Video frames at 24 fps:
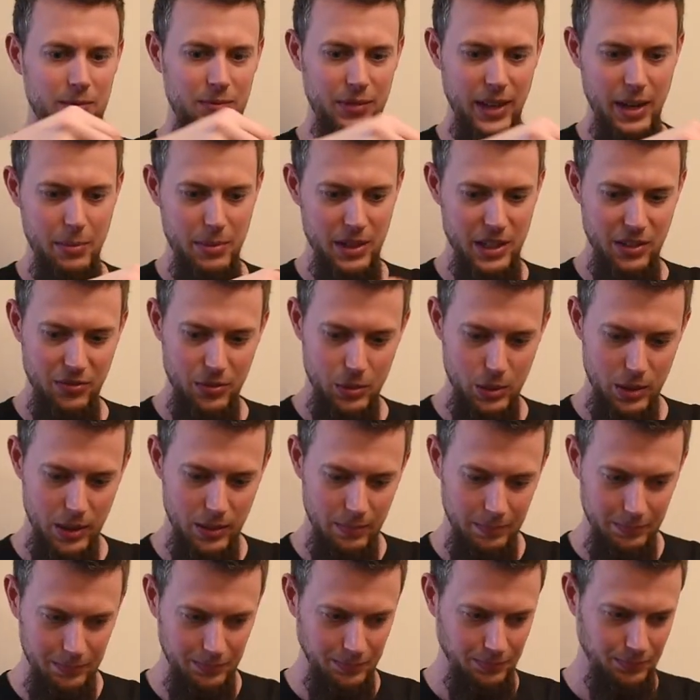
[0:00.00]
famous
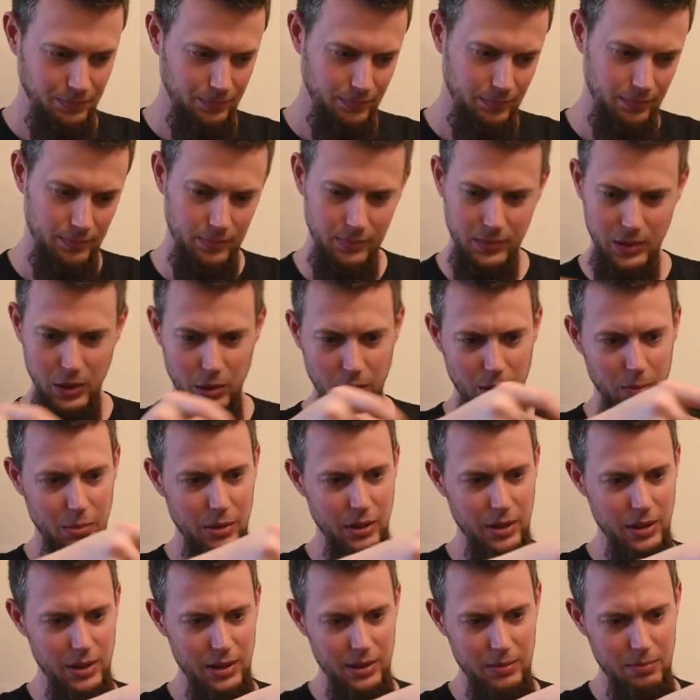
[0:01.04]
for or
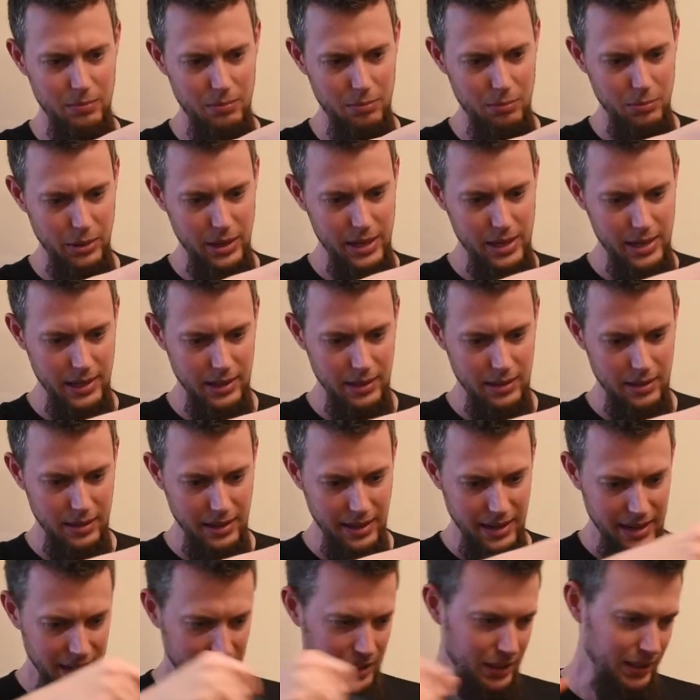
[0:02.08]
part of their branding.
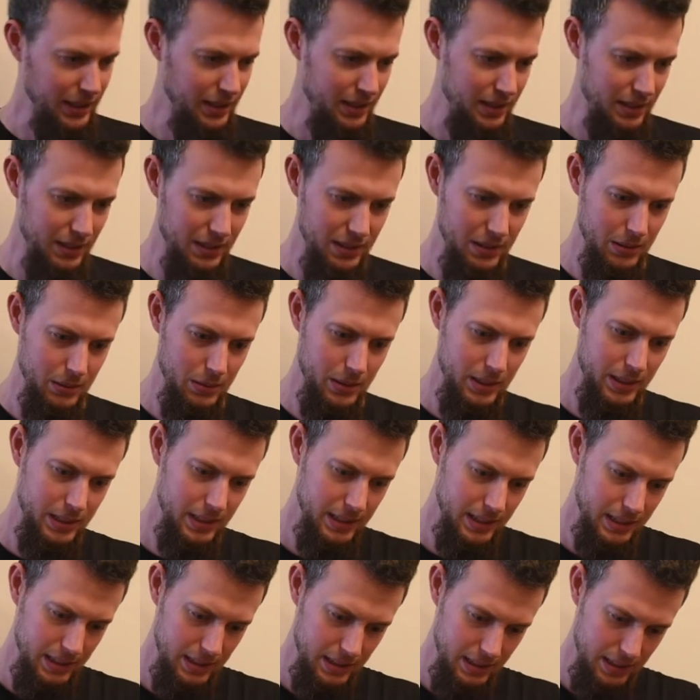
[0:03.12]
I actually don't know
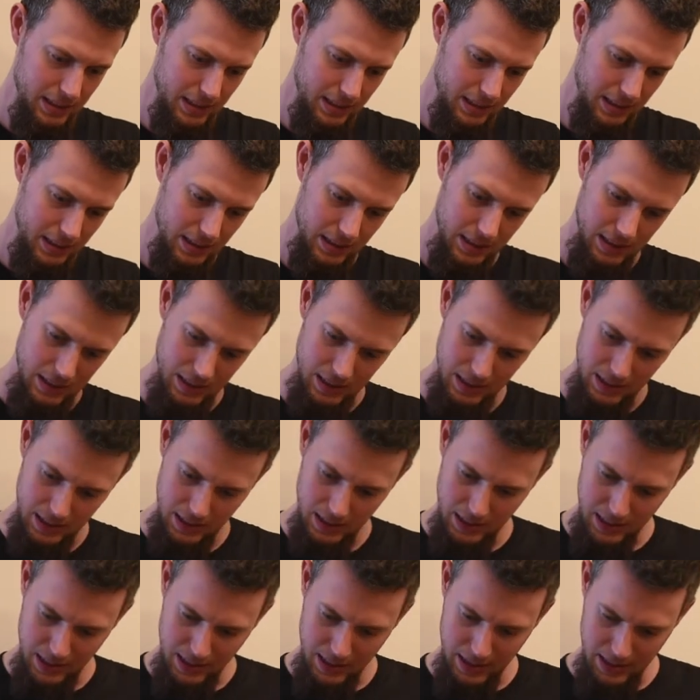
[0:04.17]
where it is.
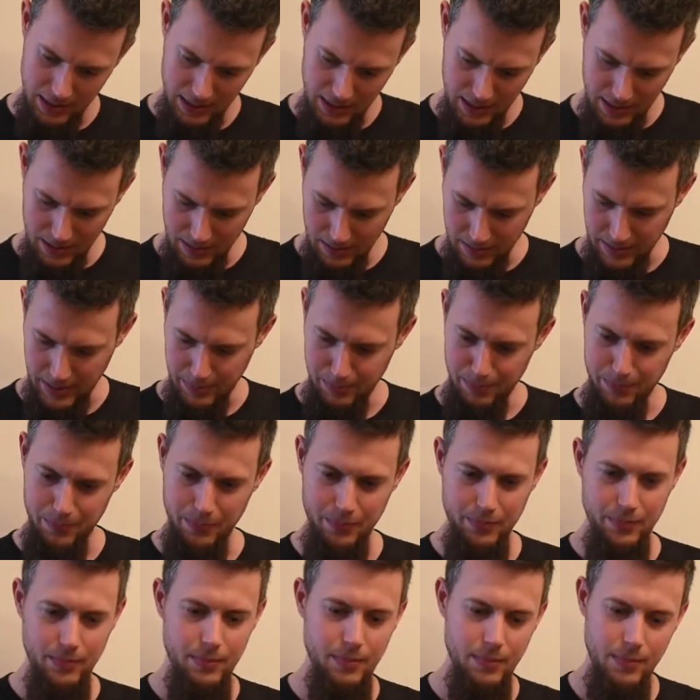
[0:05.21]
Oh,
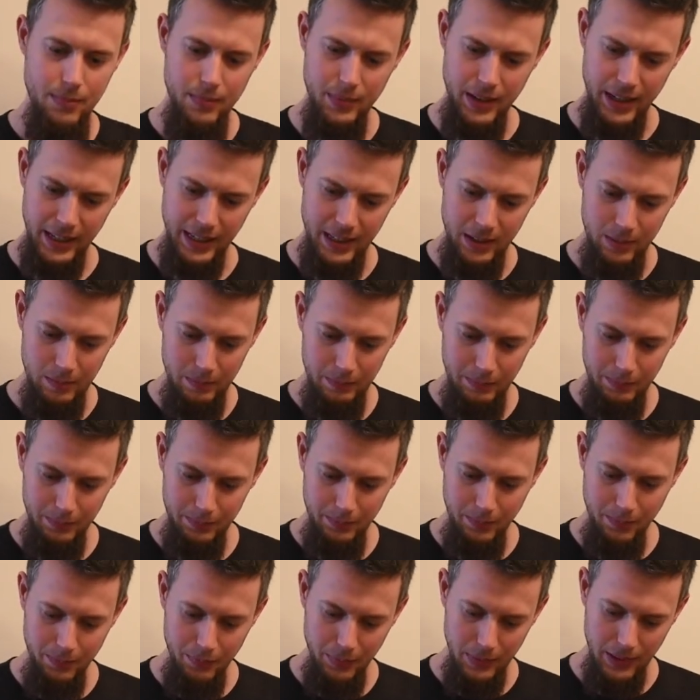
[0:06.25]
there you go.
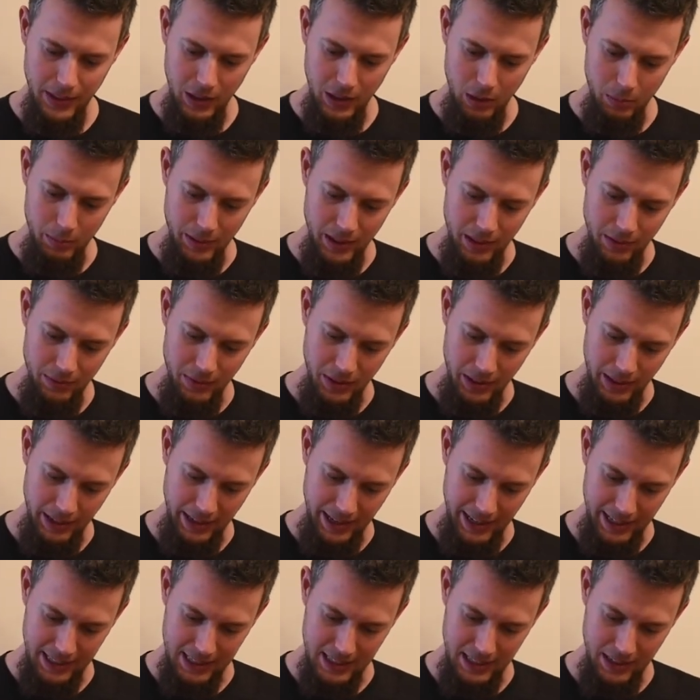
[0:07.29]
A little bit of uh,
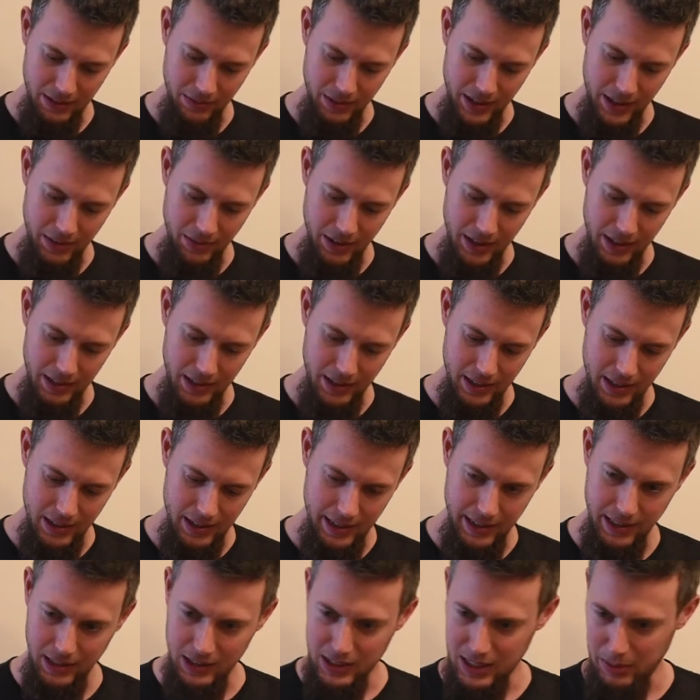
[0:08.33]
accent red right there.
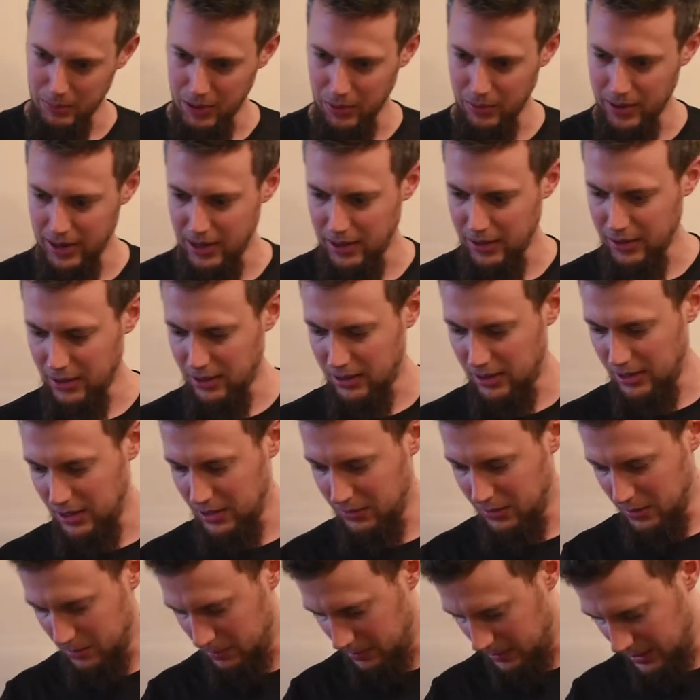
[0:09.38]
And it looks to be red on all
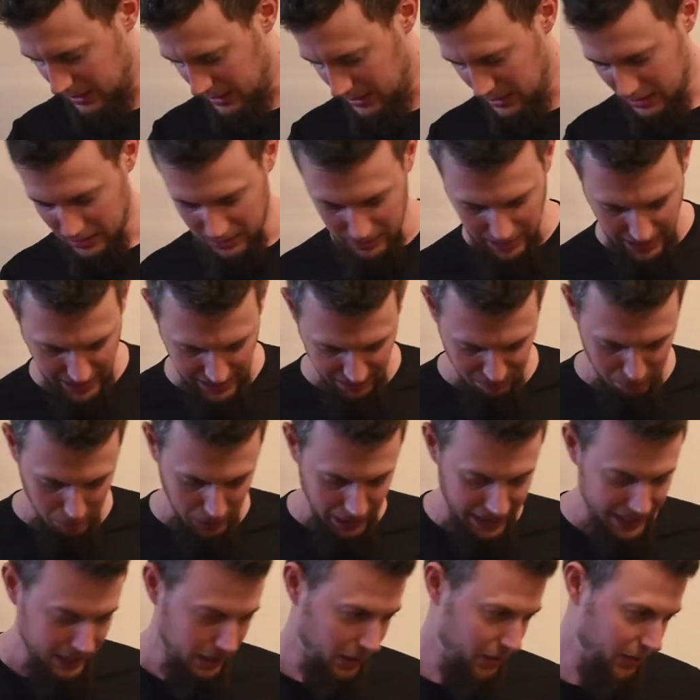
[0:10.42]
of them because I have
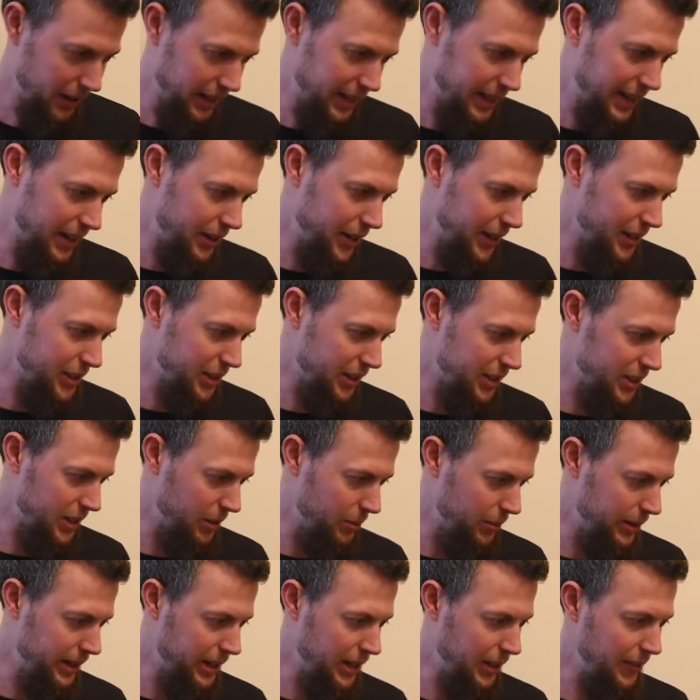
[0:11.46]
black on right now and it's also
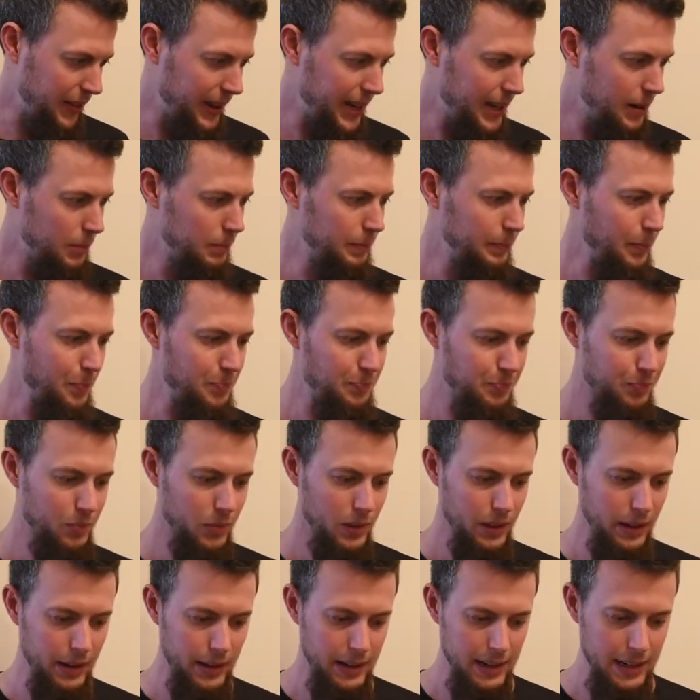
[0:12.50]
red on that.
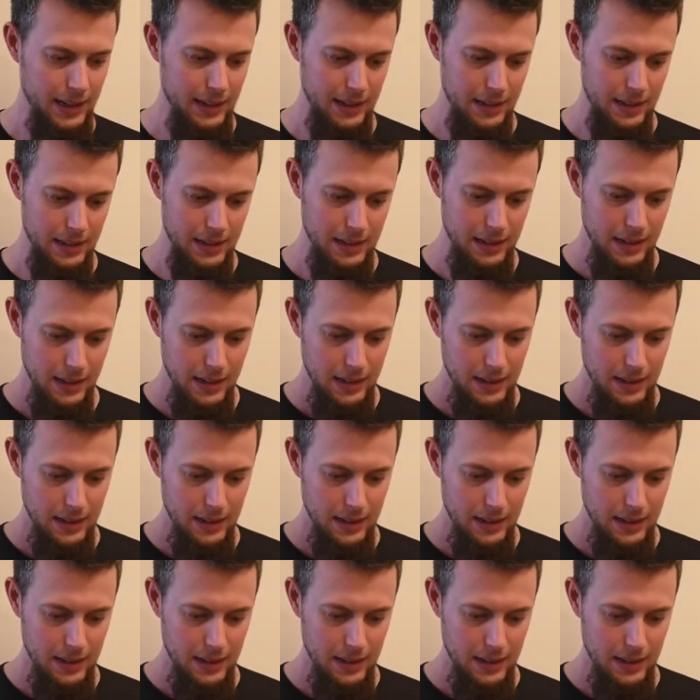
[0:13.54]
Uh,